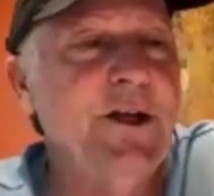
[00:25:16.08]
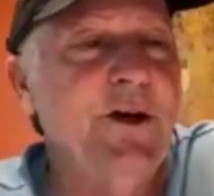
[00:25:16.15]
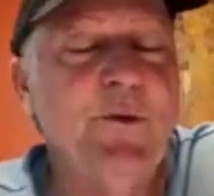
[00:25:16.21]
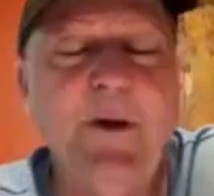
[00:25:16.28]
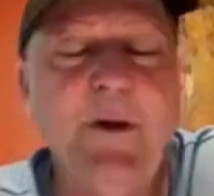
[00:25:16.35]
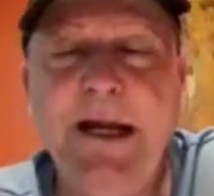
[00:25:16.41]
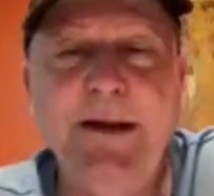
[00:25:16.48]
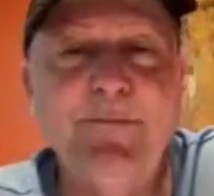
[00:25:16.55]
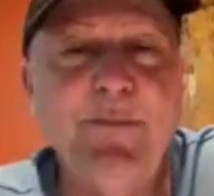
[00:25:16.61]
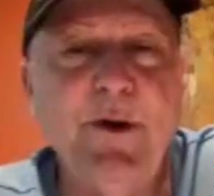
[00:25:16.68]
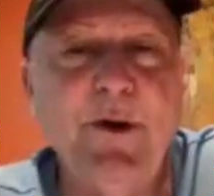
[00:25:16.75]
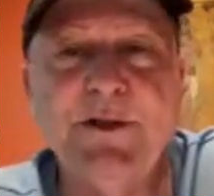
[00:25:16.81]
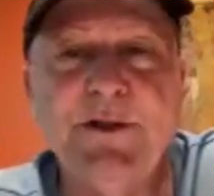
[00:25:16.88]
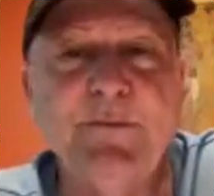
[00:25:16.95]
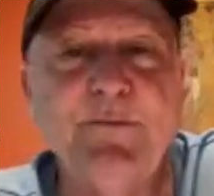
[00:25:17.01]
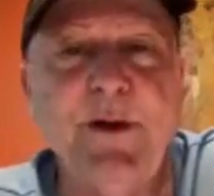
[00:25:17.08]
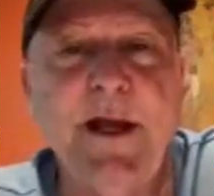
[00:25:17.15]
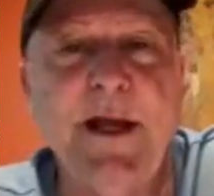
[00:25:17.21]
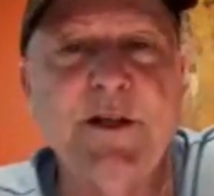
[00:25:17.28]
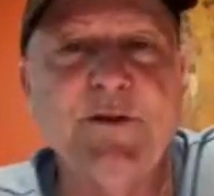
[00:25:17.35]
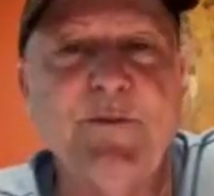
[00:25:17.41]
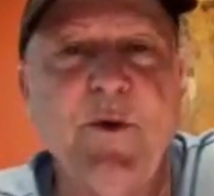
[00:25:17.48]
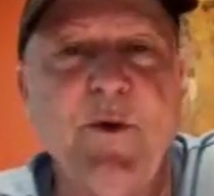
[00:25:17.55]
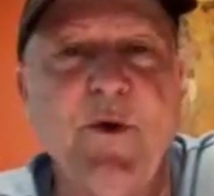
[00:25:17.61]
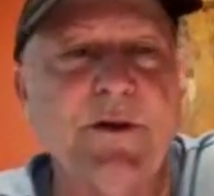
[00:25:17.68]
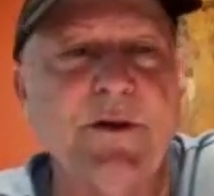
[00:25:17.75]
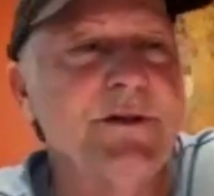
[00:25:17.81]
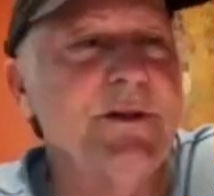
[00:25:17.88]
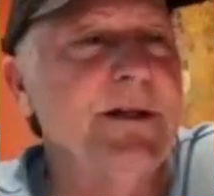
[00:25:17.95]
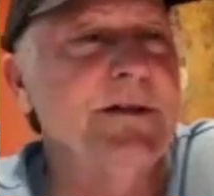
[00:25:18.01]
reading books and playing
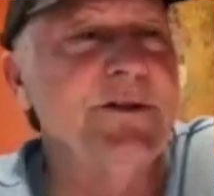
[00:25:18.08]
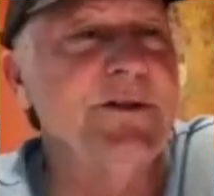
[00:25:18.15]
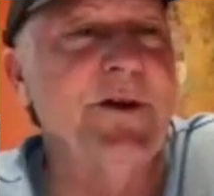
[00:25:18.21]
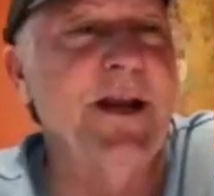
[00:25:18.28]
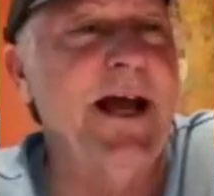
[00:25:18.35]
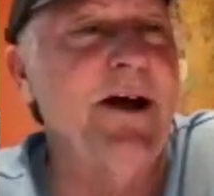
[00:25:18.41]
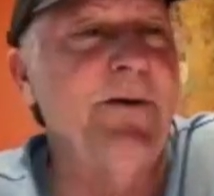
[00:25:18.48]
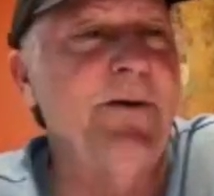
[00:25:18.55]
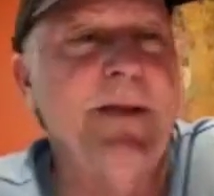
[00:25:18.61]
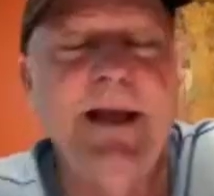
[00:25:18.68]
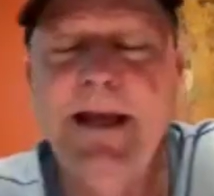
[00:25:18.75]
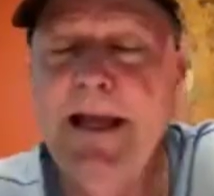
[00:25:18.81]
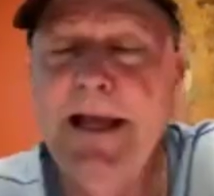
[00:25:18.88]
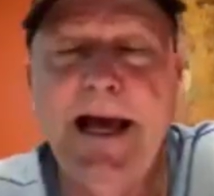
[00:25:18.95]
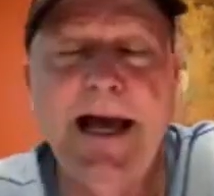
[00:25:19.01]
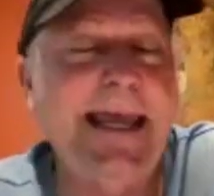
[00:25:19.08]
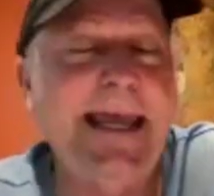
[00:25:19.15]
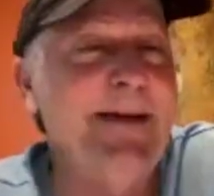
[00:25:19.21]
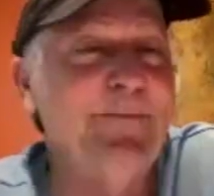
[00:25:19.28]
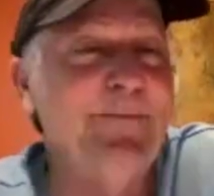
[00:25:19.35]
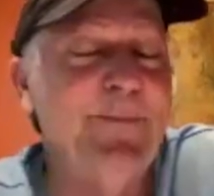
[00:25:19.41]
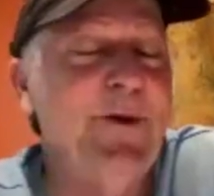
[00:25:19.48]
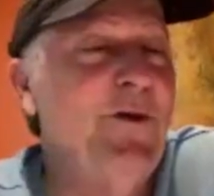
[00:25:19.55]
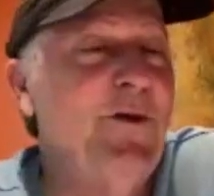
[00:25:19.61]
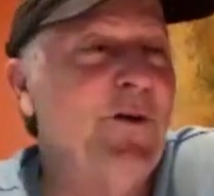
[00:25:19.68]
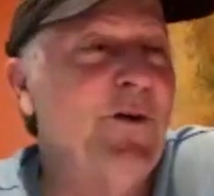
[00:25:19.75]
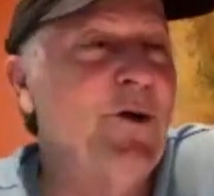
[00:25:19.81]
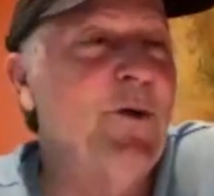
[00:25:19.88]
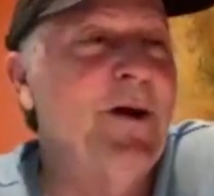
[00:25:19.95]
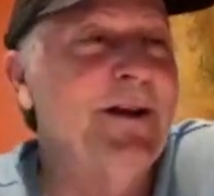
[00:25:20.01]
sports. And so now I can't move
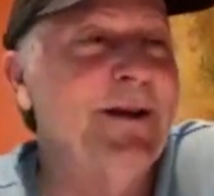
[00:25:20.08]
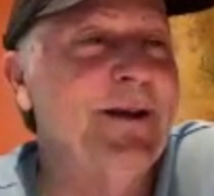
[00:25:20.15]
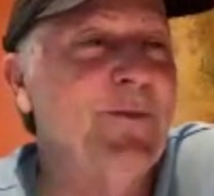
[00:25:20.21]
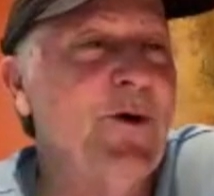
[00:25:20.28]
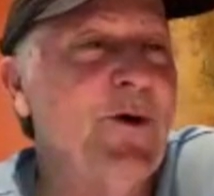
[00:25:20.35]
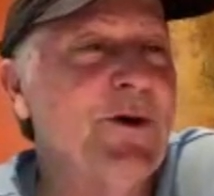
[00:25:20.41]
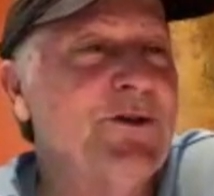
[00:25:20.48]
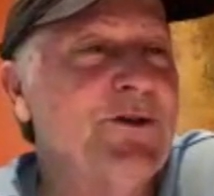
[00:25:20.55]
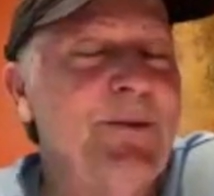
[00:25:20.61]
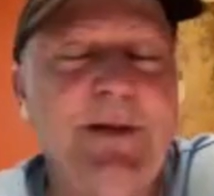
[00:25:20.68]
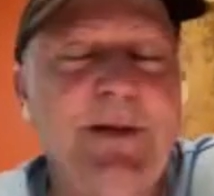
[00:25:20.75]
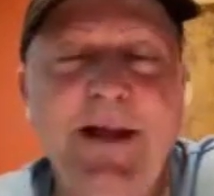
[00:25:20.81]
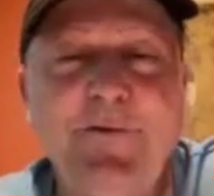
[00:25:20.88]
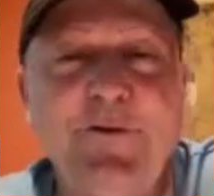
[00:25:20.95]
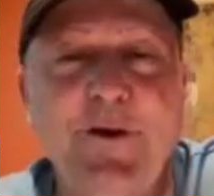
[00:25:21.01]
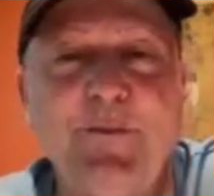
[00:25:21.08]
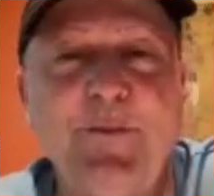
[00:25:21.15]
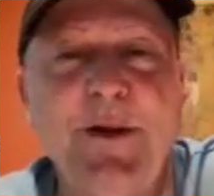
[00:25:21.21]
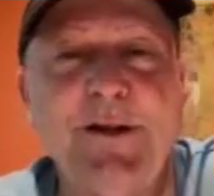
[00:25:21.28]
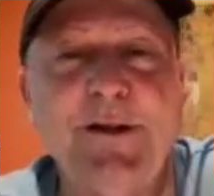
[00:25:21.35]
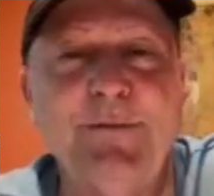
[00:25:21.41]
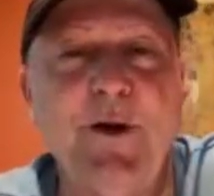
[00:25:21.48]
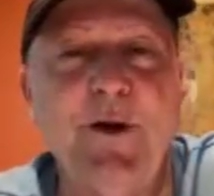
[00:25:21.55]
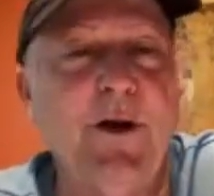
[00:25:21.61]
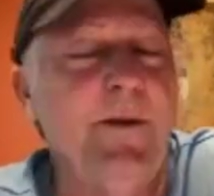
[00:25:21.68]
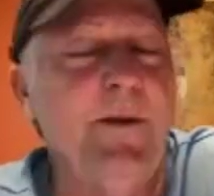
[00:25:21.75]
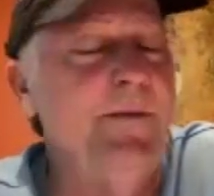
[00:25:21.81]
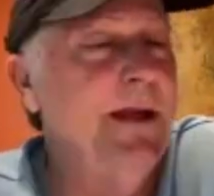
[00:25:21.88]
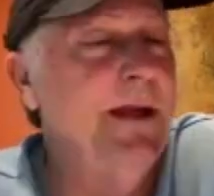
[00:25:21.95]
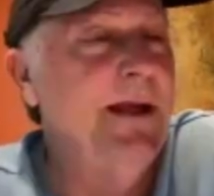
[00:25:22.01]
very well anymore, so I'm left with
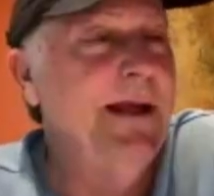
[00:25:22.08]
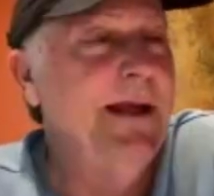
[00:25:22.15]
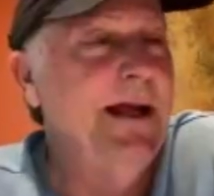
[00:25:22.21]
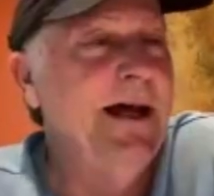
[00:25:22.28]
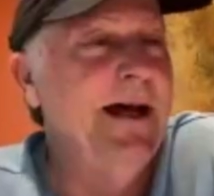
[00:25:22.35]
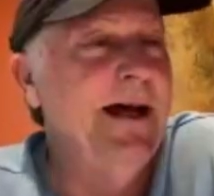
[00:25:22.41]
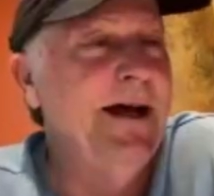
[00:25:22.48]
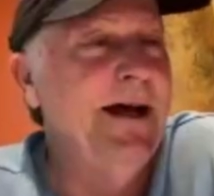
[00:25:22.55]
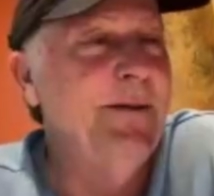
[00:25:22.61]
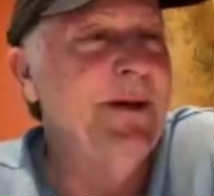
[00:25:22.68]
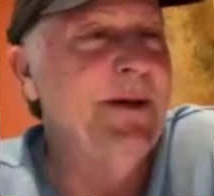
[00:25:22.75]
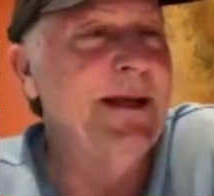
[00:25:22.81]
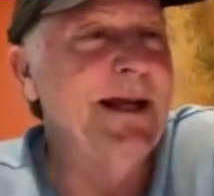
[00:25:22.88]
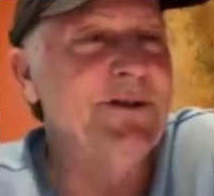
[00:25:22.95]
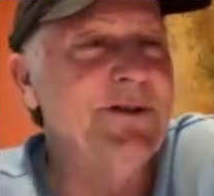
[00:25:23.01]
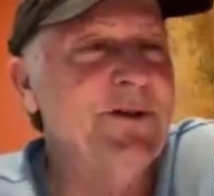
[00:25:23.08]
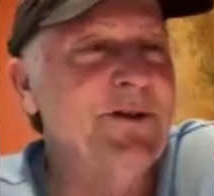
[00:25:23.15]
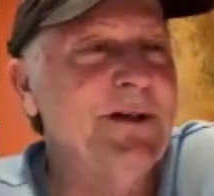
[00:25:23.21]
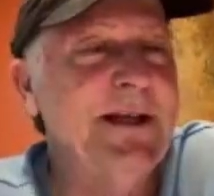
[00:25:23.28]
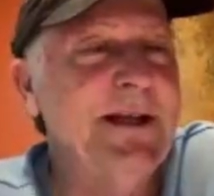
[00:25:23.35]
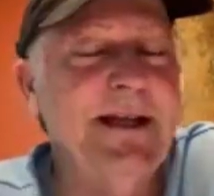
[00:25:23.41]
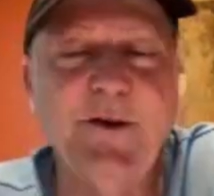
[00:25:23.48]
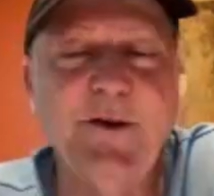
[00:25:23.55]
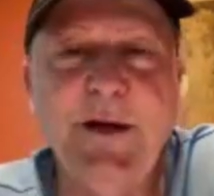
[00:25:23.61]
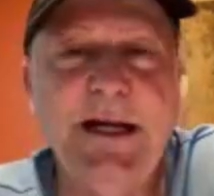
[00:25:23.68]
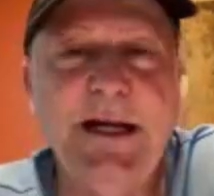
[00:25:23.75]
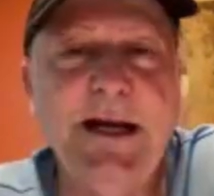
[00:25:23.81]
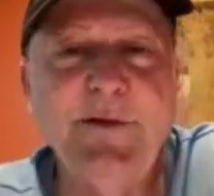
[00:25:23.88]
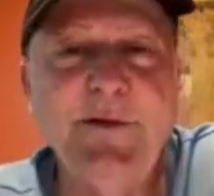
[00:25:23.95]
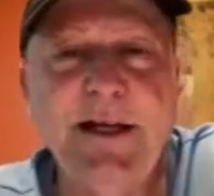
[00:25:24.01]
pickleball. But I certainly
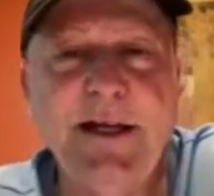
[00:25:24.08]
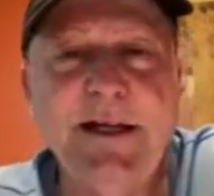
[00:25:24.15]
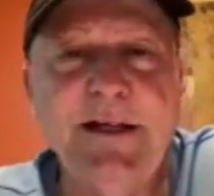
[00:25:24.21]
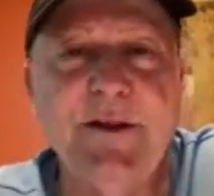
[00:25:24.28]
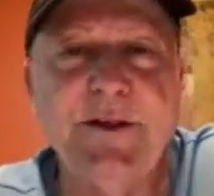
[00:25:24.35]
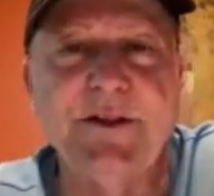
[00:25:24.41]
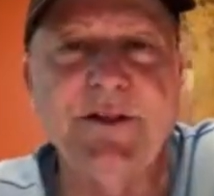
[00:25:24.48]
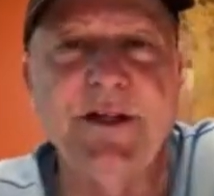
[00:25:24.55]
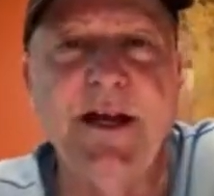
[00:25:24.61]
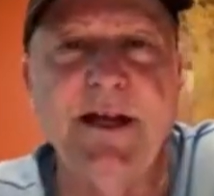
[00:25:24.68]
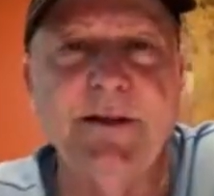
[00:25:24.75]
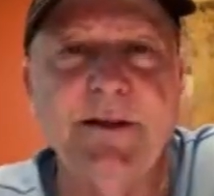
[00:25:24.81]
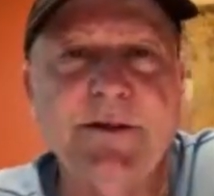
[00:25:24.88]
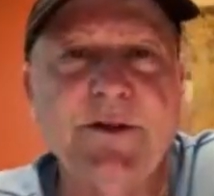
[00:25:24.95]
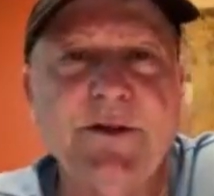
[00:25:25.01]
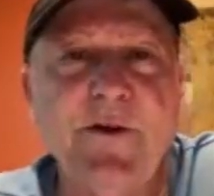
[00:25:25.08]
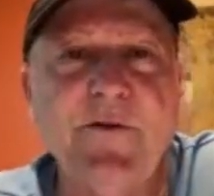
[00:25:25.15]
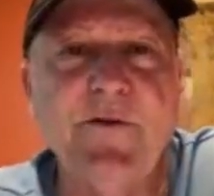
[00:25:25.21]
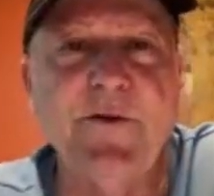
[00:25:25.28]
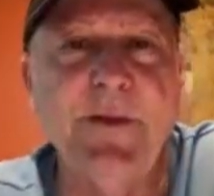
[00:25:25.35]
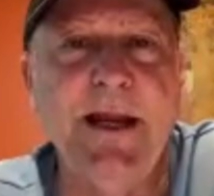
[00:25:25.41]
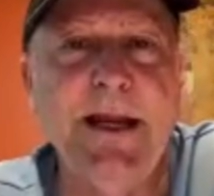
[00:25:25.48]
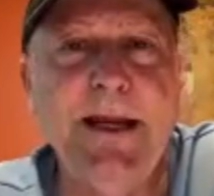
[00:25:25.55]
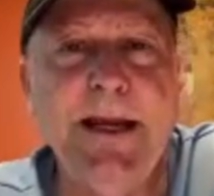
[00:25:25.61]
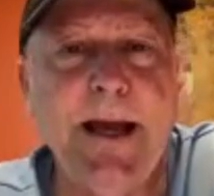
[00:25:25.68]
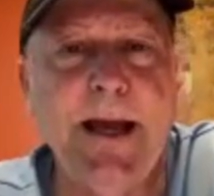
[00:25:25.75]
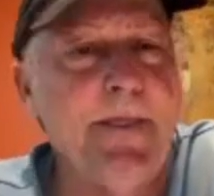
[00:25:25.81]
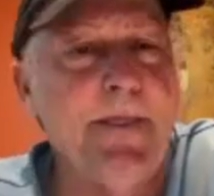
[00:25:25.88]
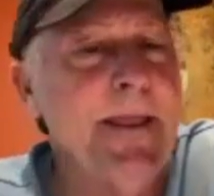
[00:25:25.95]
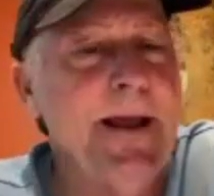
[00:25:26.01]
read everything under the sun. So for
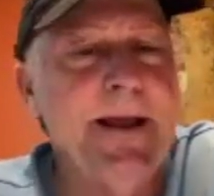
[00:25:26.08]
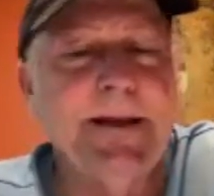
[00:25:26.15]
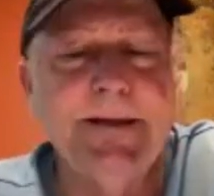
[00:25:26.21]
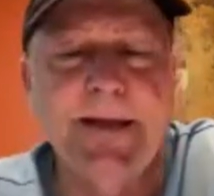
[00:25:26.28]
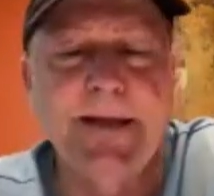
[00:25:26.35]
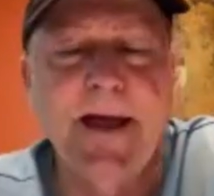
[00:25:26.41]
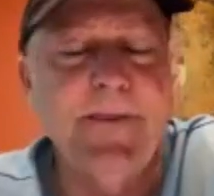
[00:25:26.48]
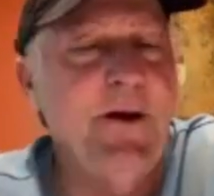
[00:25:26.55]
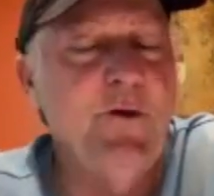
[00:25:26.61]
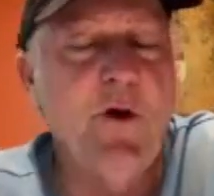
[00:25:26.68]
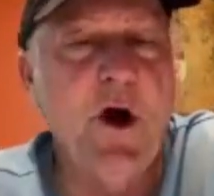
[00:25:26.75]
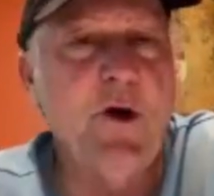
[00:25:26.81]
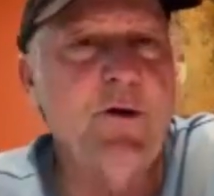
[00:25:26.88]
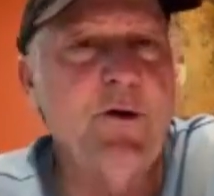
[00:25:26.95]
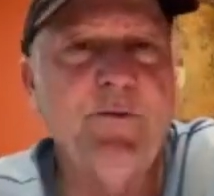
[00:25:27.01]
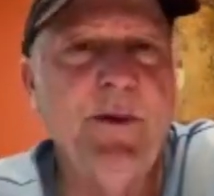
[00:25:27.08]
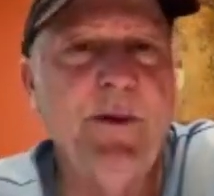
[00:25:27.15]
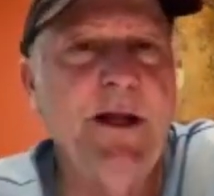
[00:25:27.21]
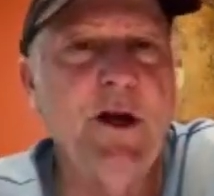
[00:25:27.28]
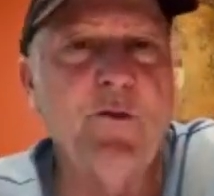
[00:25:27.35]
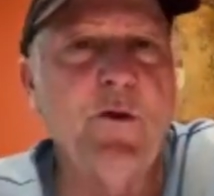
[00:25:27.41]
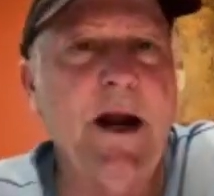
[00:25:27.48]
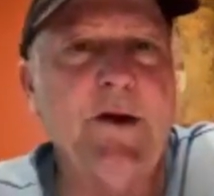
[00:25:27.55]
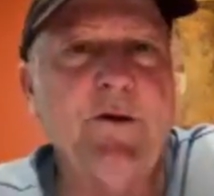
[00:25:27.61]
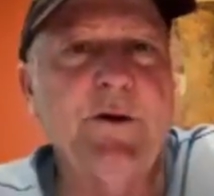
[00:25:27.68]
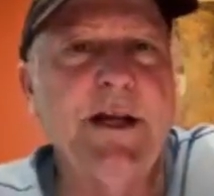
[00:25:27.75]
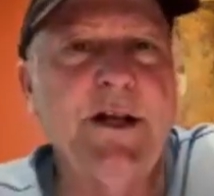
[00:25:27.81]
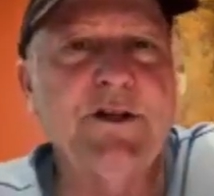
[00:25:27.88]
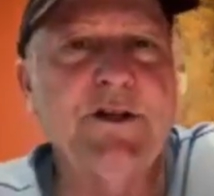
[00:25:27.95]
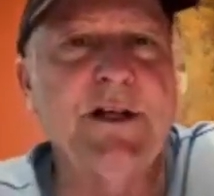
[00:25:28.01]
me, nothing wrong with being a
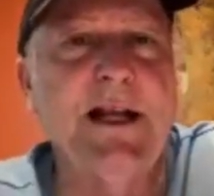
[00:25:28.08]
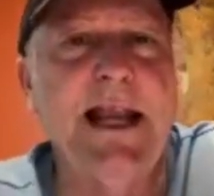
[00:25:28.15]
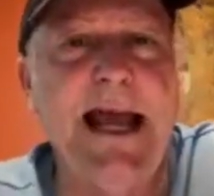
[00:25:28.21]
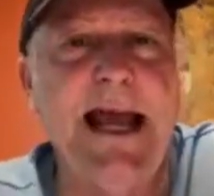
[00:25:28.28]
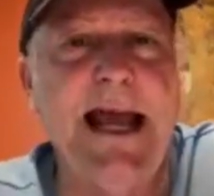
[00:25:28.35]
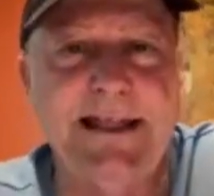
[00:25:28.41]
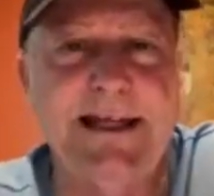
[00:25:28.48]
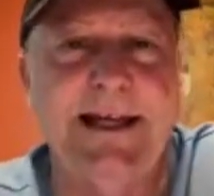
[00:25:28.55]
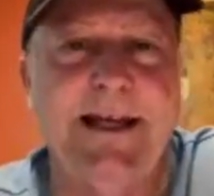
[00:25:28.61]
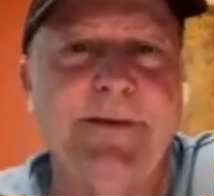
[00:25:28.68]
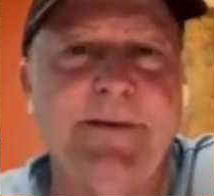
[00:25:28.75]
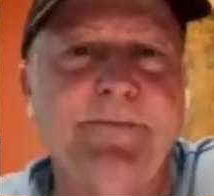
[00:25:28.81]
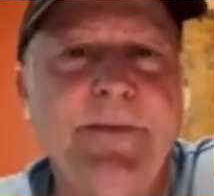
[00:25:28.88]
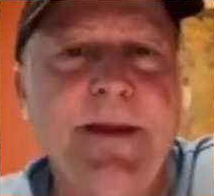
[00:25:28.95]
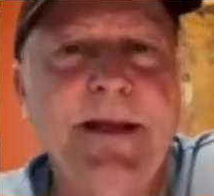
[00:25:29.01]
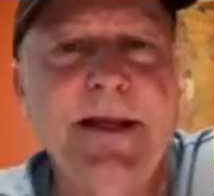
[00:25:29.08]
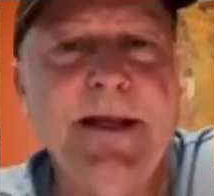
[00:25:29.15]
recreational athlete.